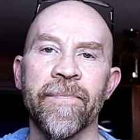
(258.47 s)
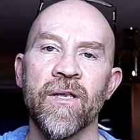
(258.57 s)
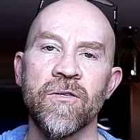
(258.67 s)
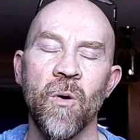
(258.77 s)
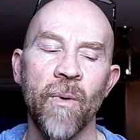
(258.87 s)

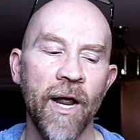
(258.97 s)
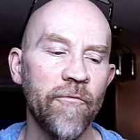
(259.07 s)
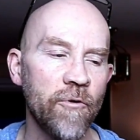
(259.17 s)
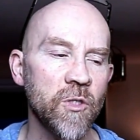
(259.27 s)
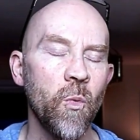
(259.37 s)
So when I
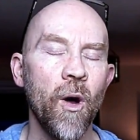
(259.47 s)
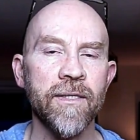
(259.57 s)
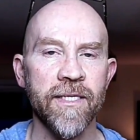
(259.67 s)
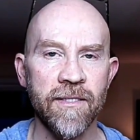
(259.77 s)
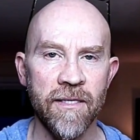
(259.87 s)
first
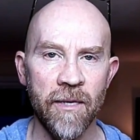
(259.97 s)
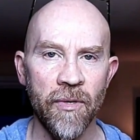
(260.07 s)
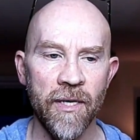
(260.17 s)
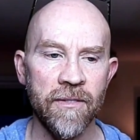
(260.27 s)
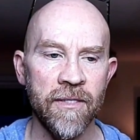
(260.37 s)
walked into the
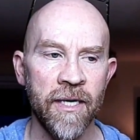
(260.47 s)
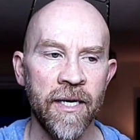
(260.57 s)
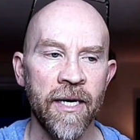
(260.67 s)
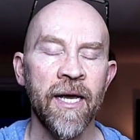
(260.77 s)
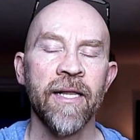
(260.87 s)
place,
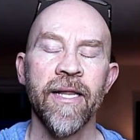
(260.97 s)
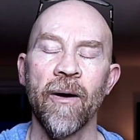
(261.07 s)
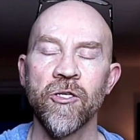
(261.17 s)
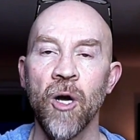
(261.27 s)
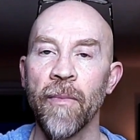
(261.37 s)
now
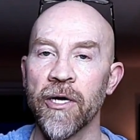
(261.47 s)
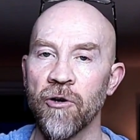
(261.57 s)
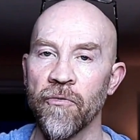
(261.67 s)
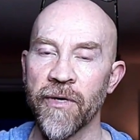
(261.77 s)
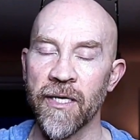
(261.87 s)
I told my
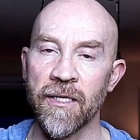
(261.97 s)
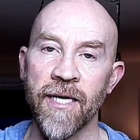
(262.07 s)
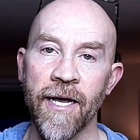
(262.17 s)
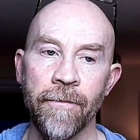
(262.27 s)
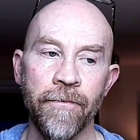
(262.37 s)
girlfriend at the
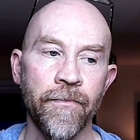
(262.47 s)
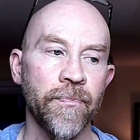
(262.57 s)
time,